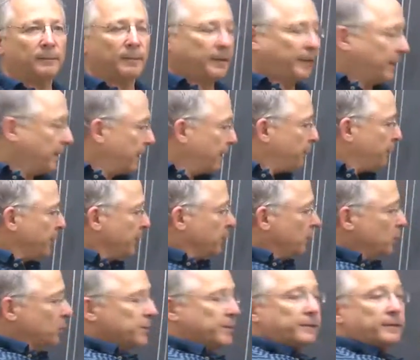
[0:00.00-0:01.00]
But I never
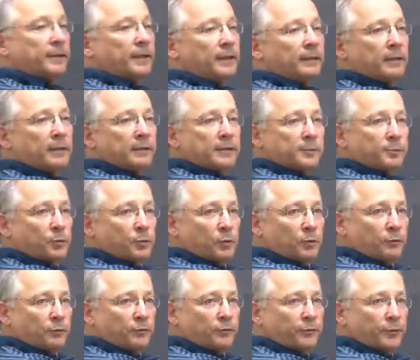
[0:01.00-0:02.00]
used in this
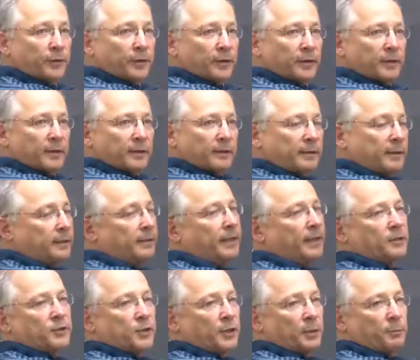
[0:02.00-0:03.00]
proof the
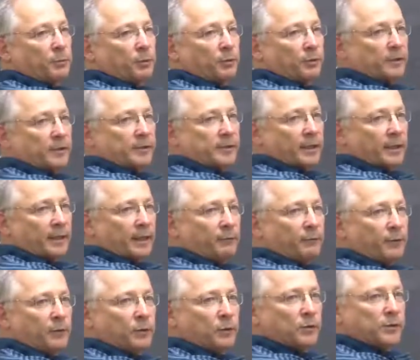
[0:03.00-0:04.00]
induction hypothesis. I
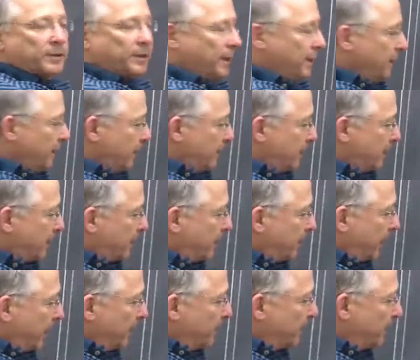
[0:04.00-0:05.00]
never used the
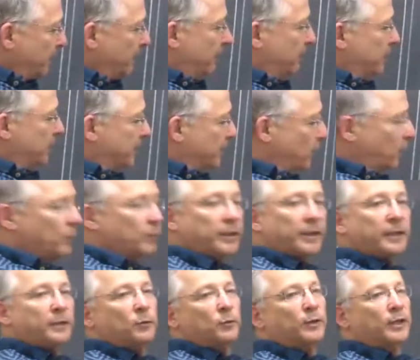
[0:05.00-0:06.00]
claim that there is
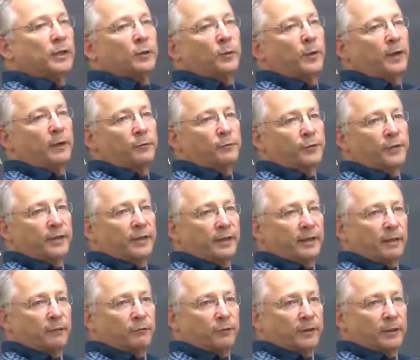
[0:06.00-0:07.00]
only a unique way of
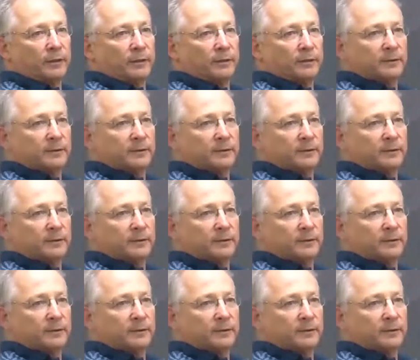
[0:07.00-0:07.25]
reading alpha.